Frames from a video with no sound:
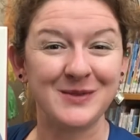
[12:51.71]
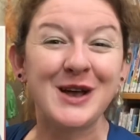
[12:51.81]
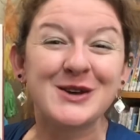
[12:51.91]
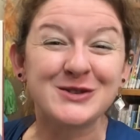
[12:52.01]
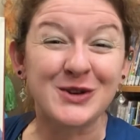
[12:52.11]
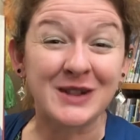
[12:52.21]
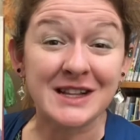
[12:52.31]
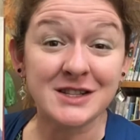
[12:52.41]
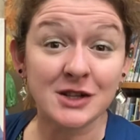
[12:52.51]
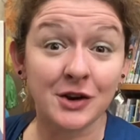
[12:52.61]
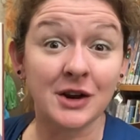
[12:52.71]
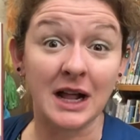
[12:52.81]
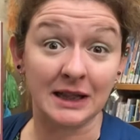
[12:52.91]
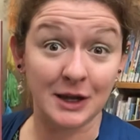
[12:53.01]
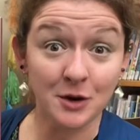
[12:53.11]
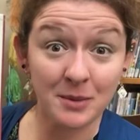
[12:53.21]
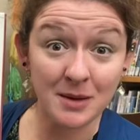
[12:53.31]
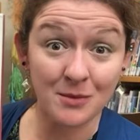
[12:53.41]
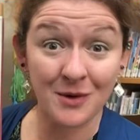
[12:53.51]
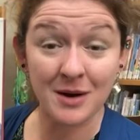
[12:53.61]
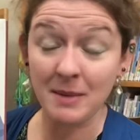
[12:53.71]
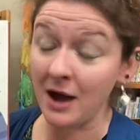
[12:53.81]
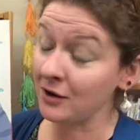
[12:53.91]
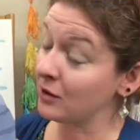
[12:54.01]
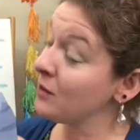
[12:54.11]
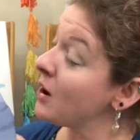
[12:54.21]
So let's learn a little bit more about her